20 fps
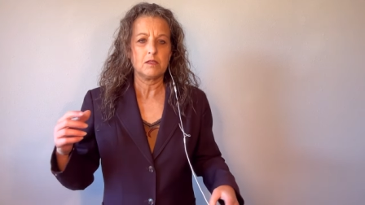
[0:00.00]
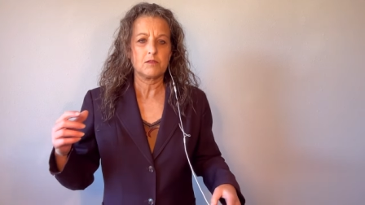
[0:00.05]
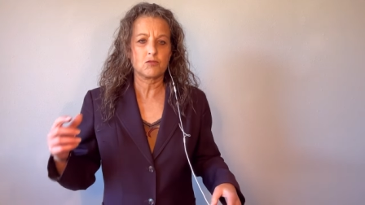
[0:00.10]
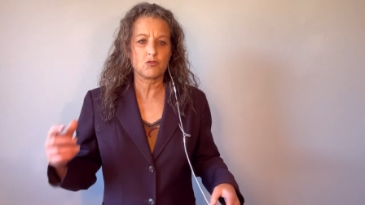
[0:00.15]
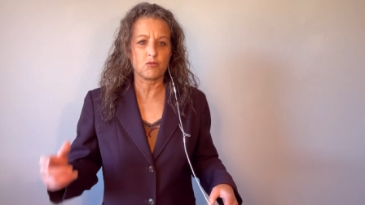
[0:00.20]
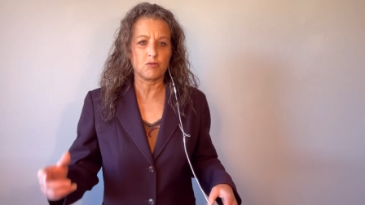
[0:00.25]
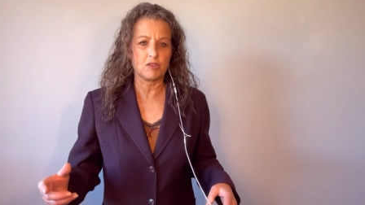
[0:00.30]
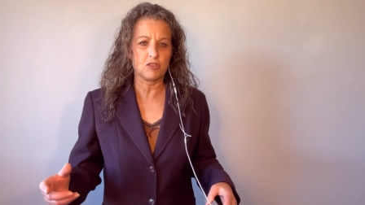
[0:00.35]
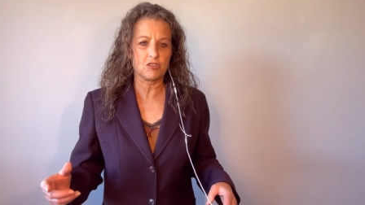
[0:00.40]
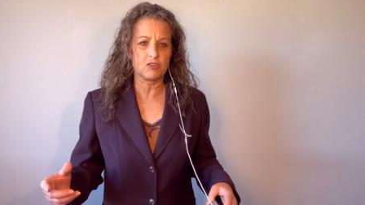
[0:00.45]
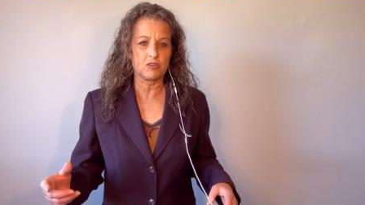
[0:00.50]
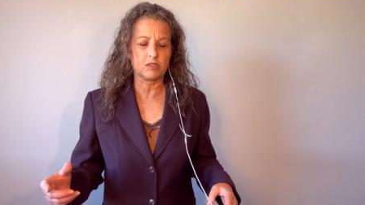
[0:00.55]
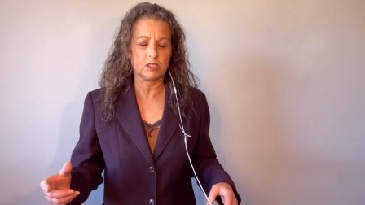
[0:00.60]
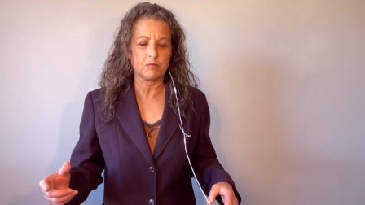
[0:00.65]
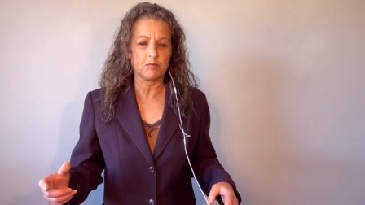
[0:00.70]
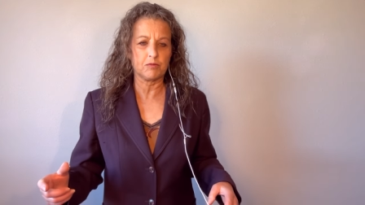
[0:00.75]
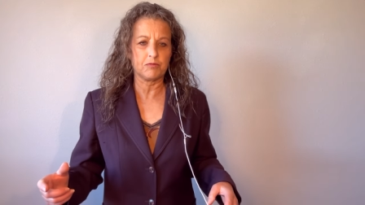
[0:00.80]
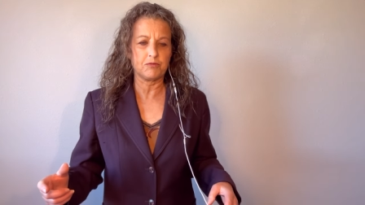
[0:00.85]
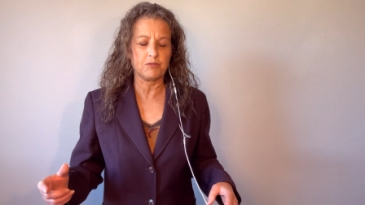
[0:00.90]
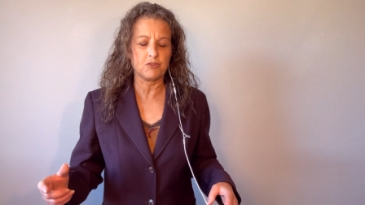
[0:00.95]
traditional
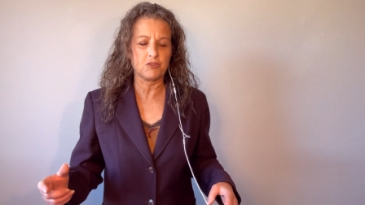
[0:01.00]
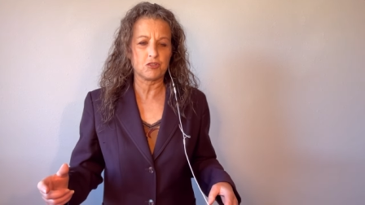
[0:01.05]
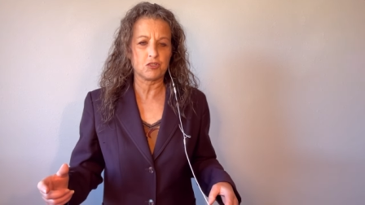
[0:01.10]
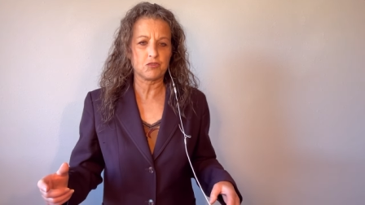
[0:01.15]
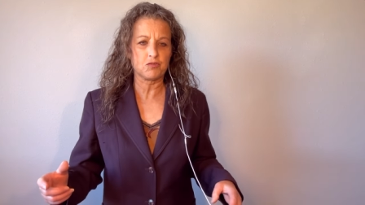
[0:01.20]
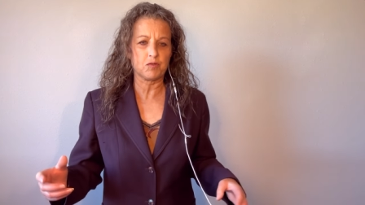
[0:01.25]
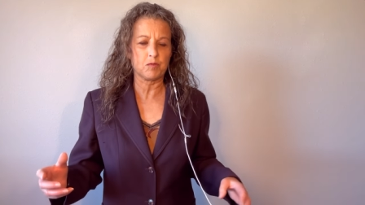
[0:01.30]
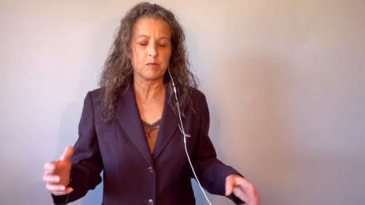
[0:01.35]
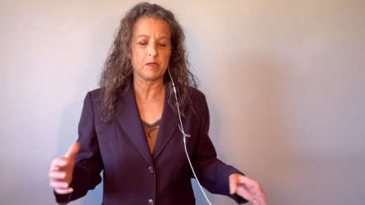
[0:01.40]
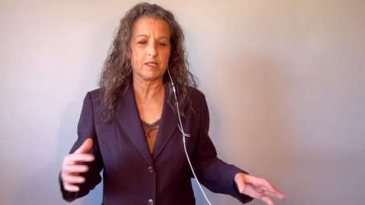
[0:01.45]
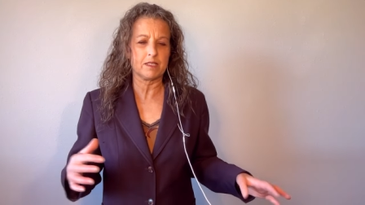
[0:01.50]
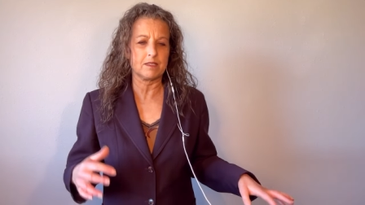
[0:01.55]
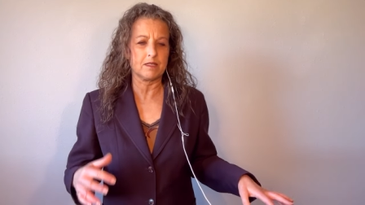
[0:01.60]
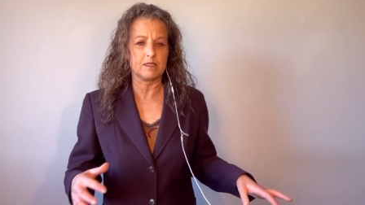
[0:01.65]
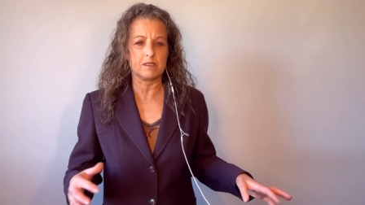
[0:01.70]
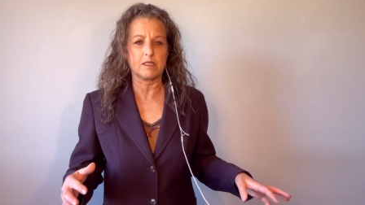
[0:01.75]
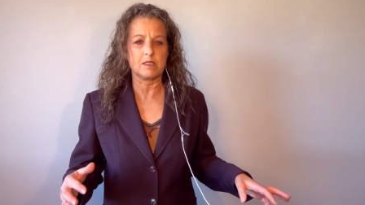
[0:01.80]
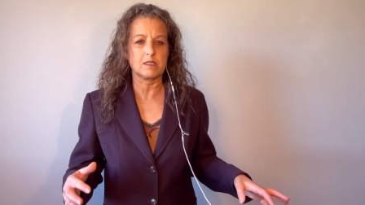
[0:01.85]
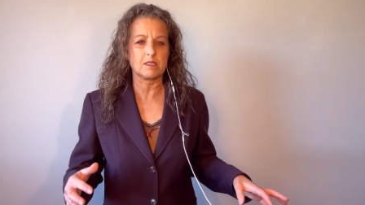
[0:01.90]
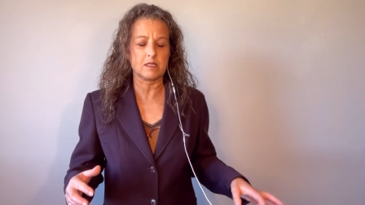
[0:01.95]
lumber futures from like
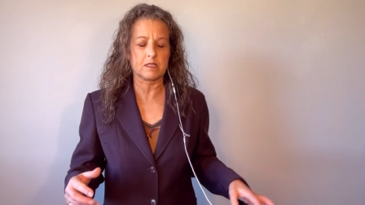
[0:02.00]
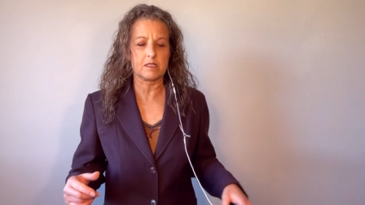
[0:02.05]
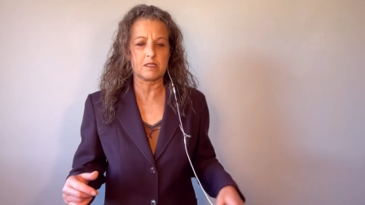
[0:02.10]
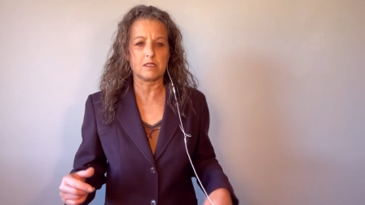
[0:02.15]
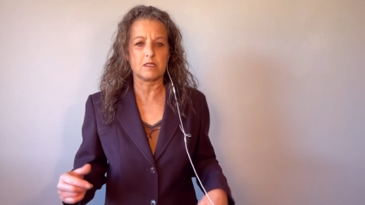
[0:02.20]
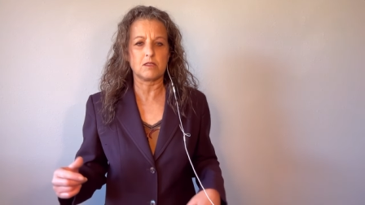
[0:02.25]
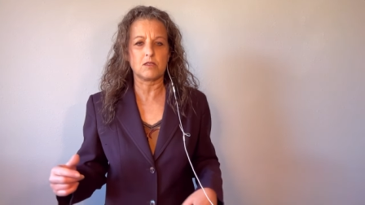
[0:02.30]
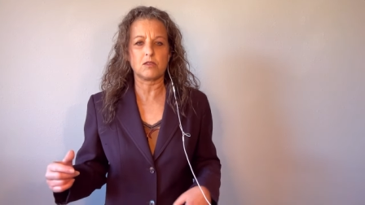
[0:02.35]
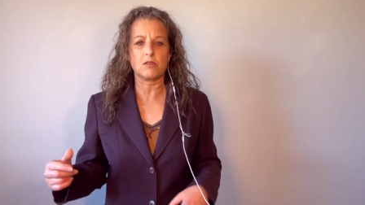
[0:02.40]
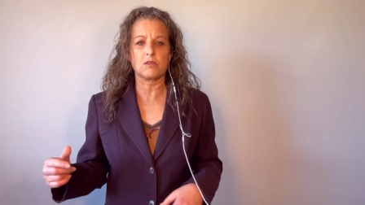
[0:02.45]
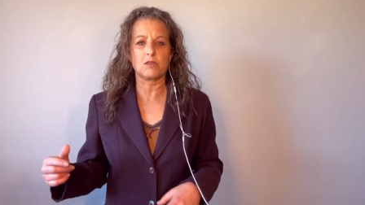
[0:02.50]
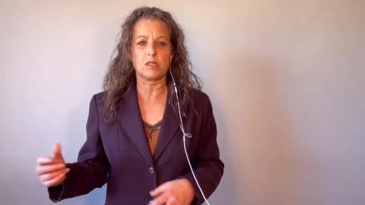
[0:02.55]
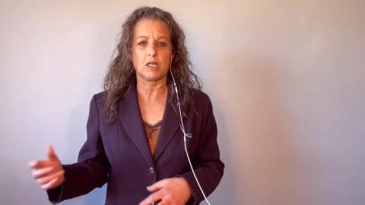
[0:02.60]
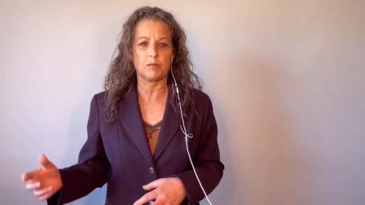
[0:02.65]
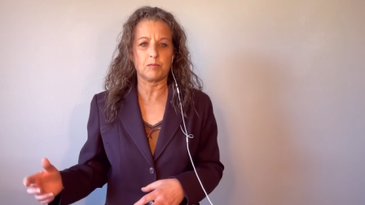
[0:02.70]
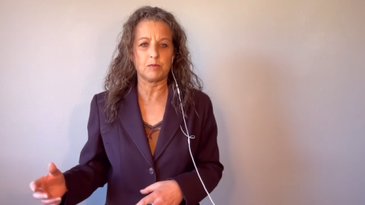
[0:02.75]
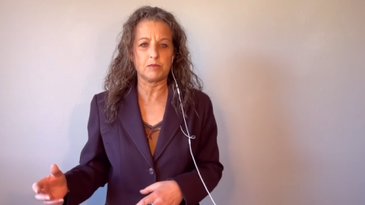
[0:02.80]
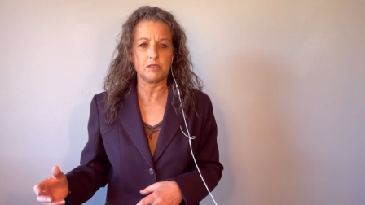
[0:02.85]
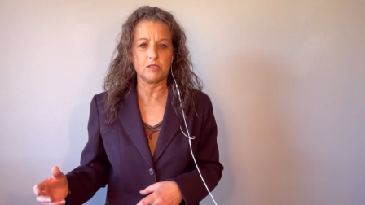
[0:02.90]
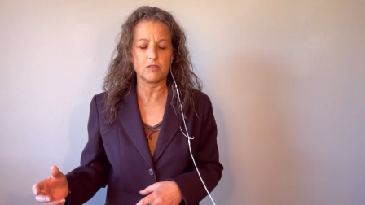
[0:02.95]
1960 to a
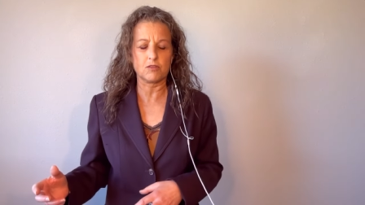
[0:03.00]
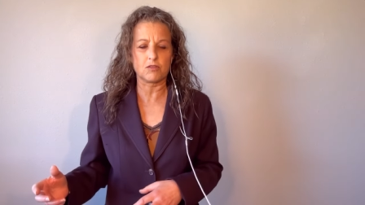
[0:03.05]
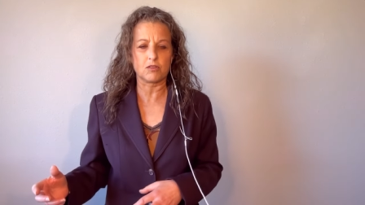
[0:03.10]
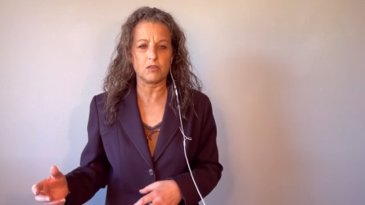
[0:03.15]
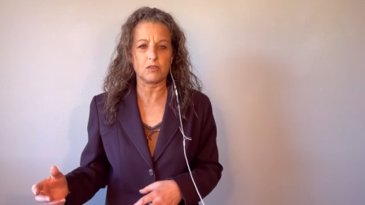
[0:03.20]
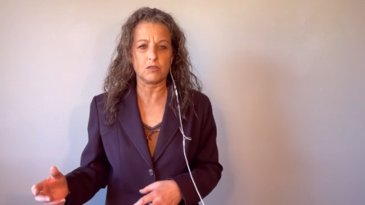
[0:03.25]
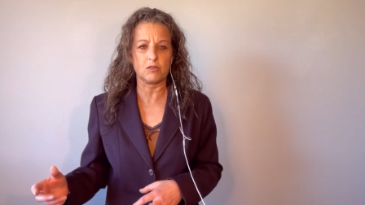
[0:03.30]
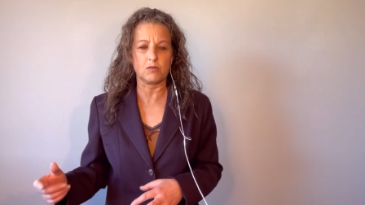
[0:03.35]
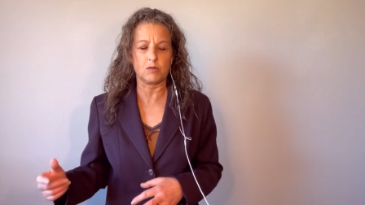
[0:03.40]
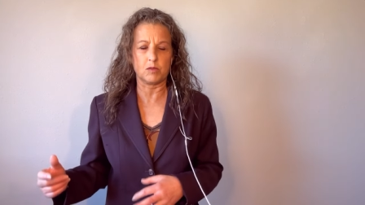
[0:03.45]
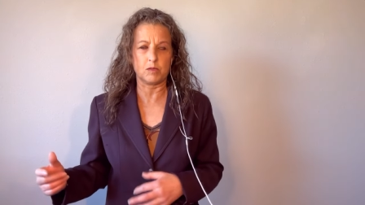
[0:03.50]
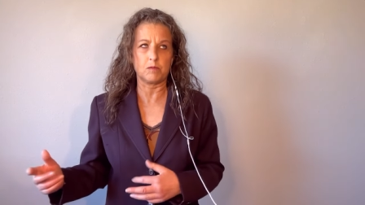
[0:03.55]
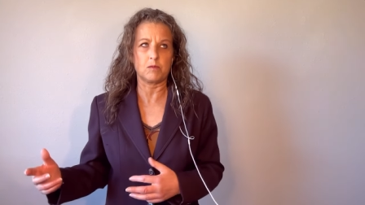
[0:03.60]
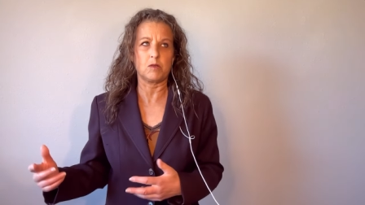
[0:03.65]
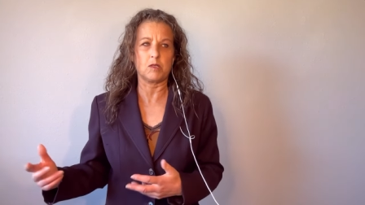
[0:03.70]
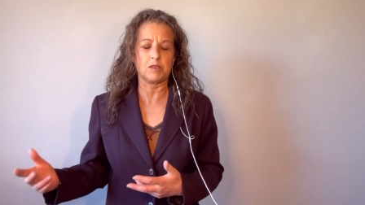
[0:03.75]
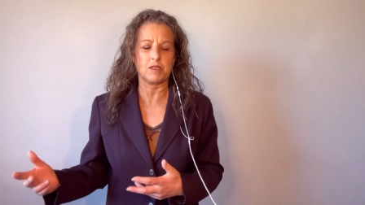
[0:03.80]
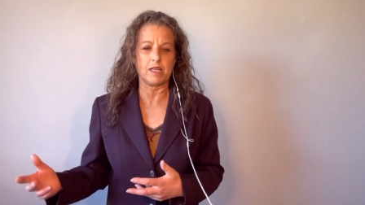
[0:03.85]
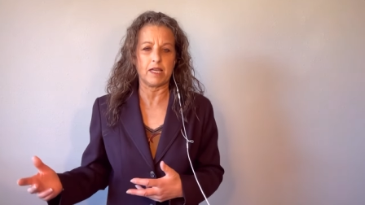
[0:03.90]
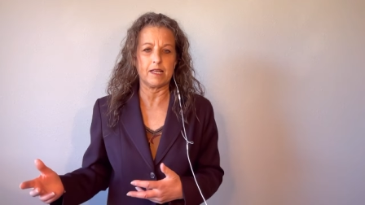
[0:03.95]
couple of years ago, or
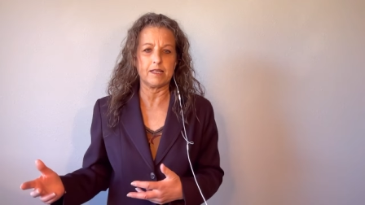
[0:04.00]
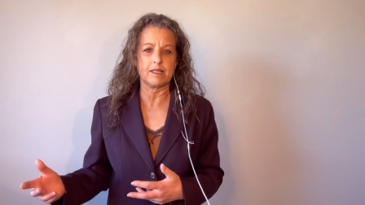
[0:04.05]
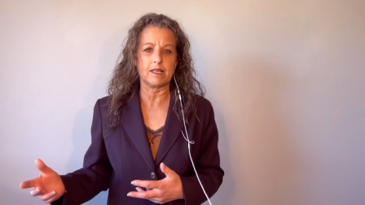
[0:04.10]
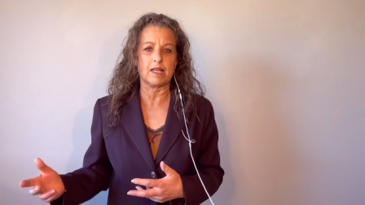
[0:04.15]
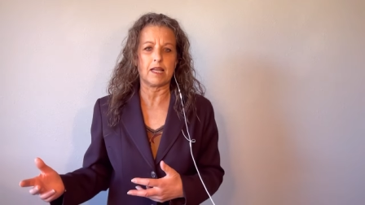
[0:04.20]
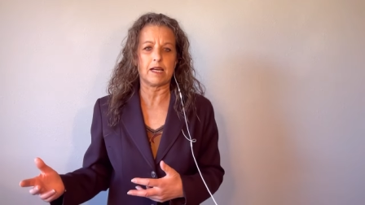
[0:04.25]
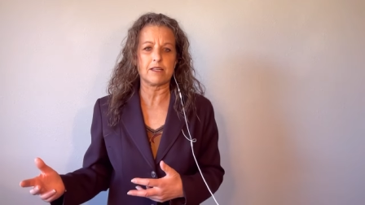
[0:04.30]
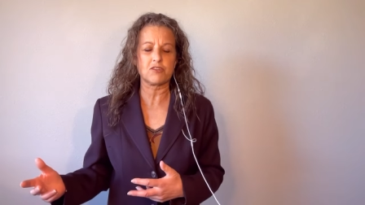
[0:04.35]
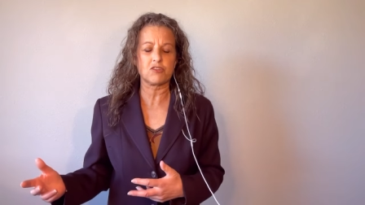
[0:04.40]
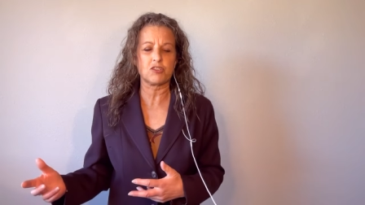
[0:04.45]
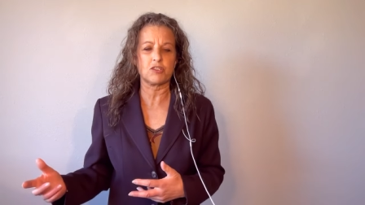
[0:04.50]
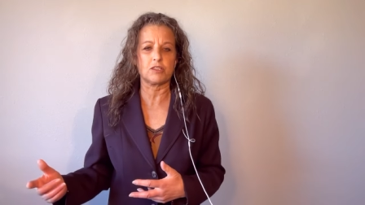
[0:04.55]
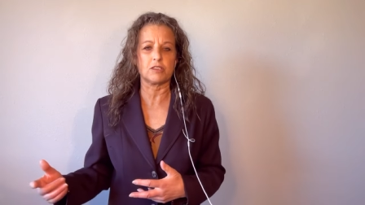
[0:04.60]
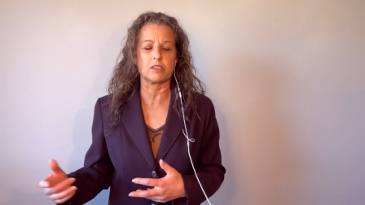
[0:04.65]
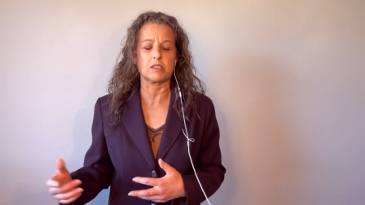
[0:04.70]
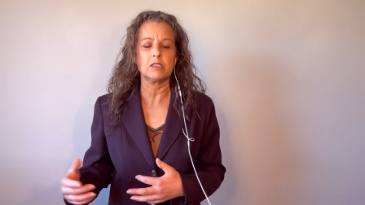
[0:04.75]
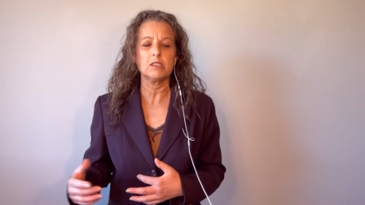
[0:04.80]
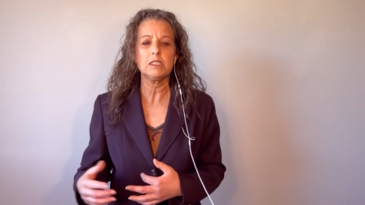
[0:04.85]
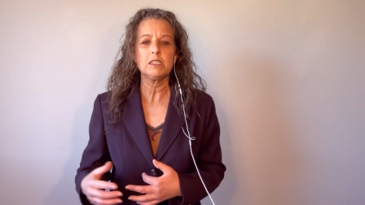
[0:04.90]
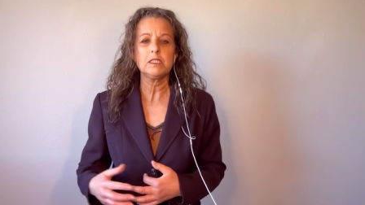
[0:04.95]
well, the ended last year,